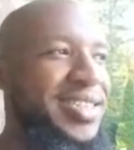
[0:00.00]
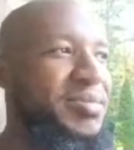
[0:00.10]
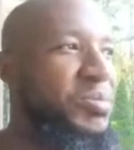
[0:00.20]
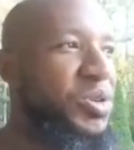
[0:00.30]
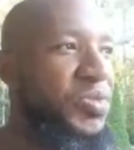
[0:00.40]

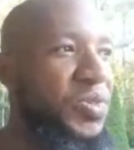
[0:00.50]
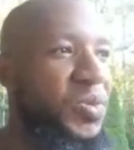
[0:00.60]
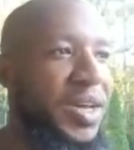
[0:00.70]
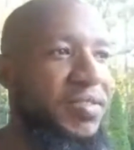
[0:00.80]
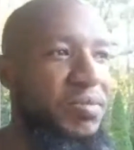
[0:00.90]
My beautiful
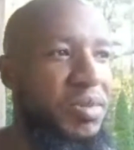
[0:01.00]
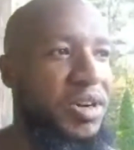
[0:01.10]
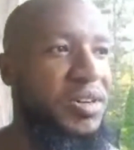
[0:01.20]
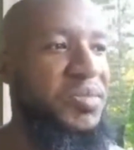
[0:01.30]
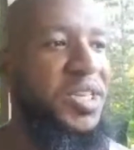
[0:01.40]
wife and
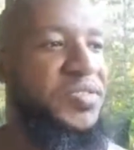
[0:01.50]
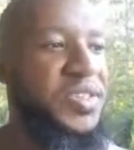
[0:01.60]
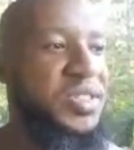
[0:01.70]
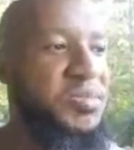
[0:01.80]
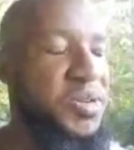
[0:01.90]
partner, best
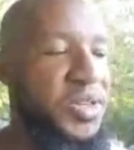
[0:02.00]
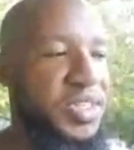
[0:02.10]
friend, spoke